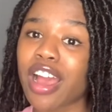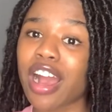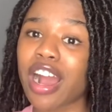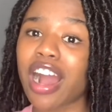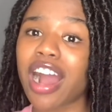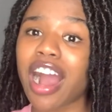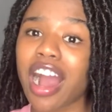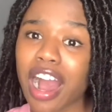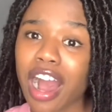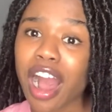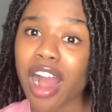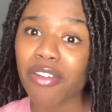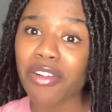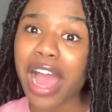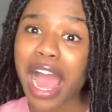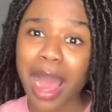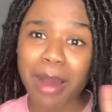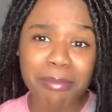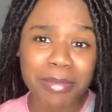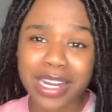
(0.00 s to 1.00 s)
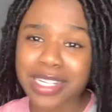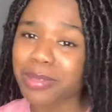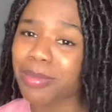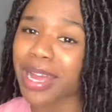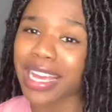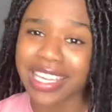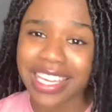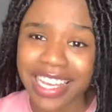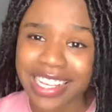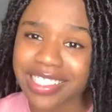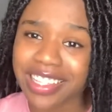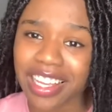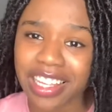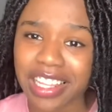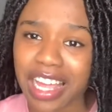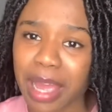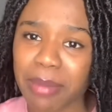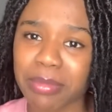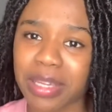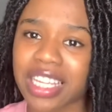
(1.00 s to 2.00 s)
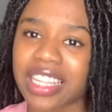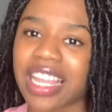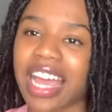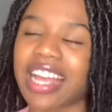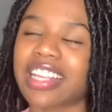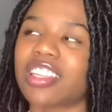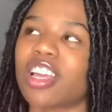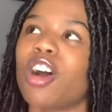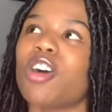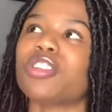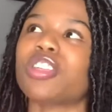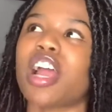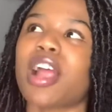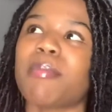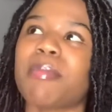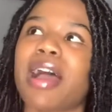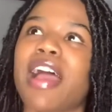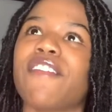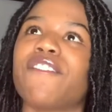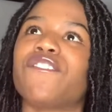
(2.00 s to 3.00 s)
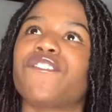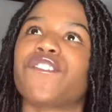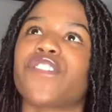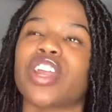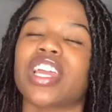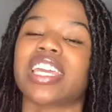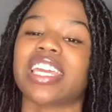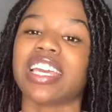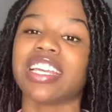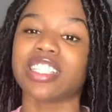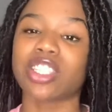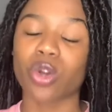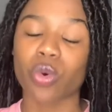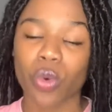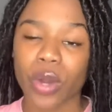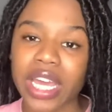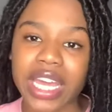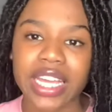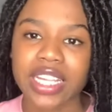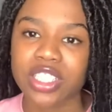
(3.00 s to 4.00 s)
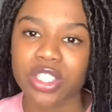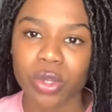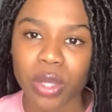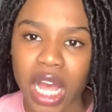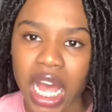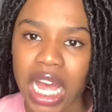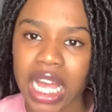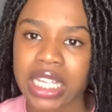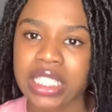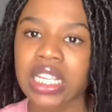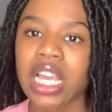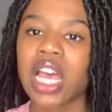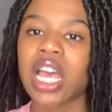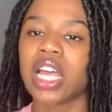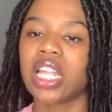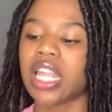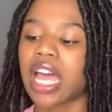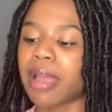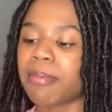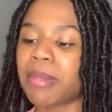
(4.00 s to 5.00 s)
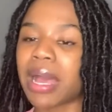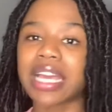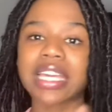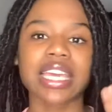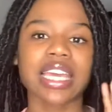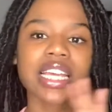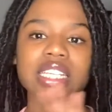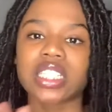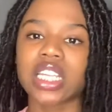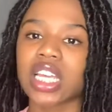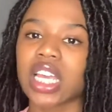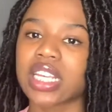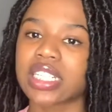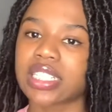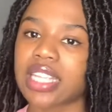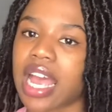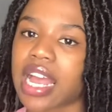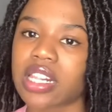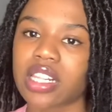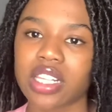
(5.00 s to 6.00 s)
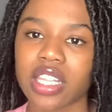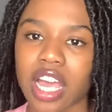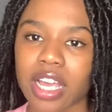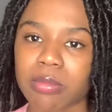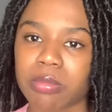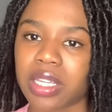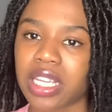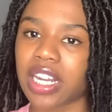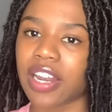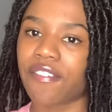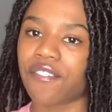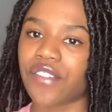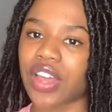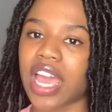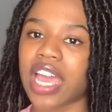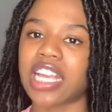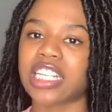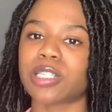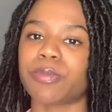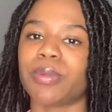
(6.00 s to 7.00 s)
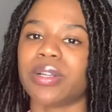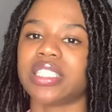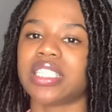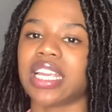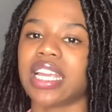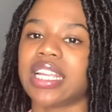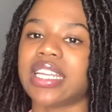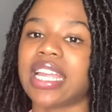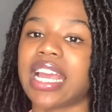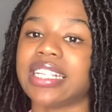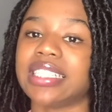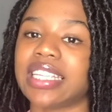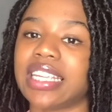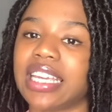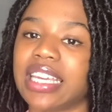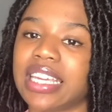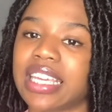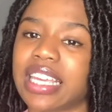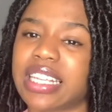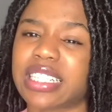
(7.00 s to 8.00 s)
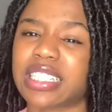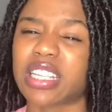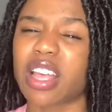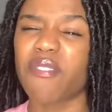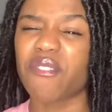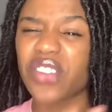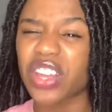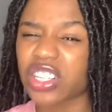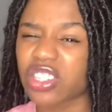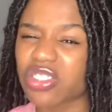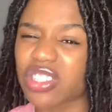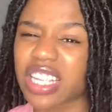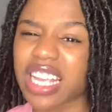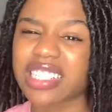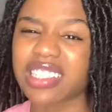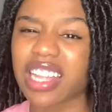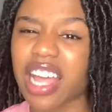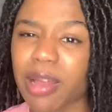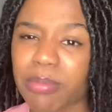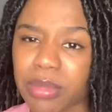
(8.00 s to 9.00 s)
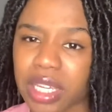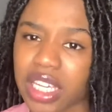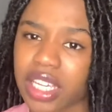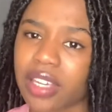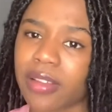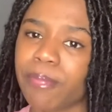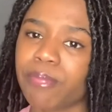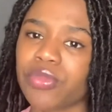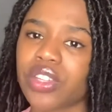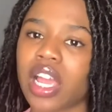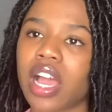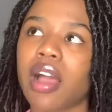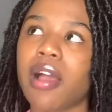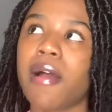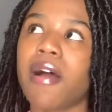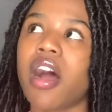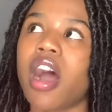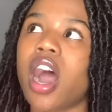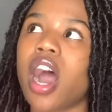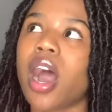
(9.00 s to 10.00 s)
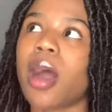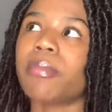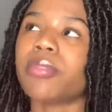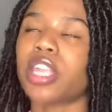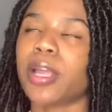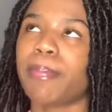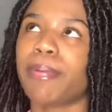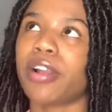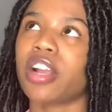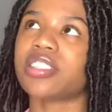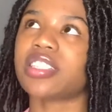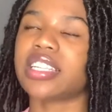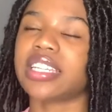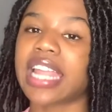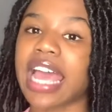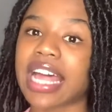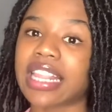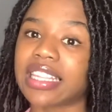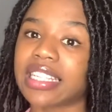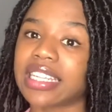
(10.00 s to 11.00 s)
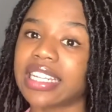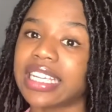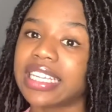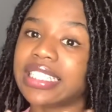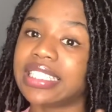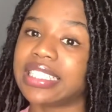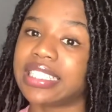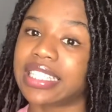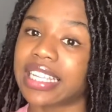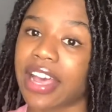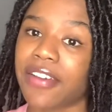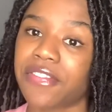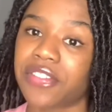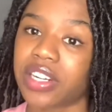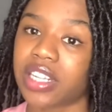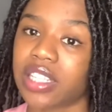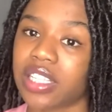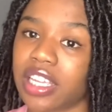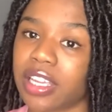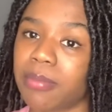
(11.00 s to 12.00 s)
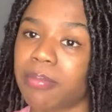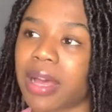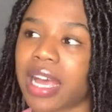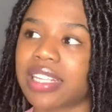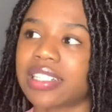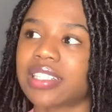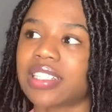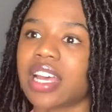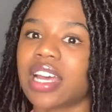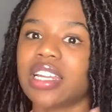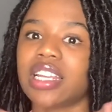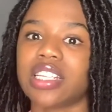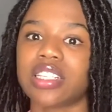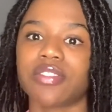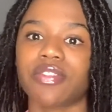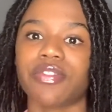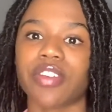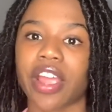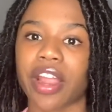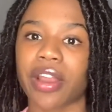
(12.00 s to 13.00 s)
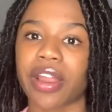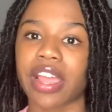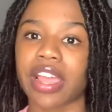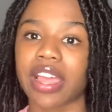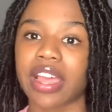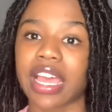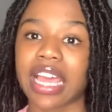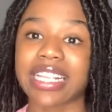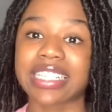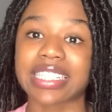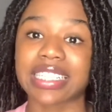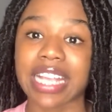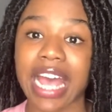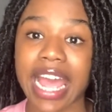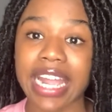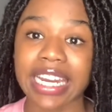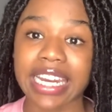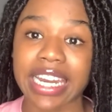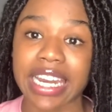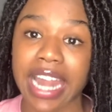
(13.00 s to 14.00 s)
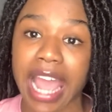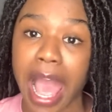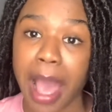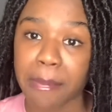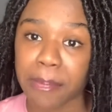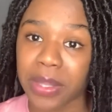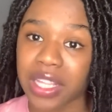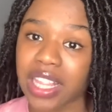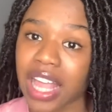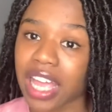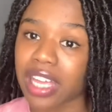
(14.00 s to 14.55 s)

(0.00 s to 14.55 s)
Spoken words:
how much my kids look like me. Like, those are my freaking twins, you guys. Like, my kids look exactly like me in the face, but then they did get some features that's not me. Their personality, definitely. My son is very excited and happy like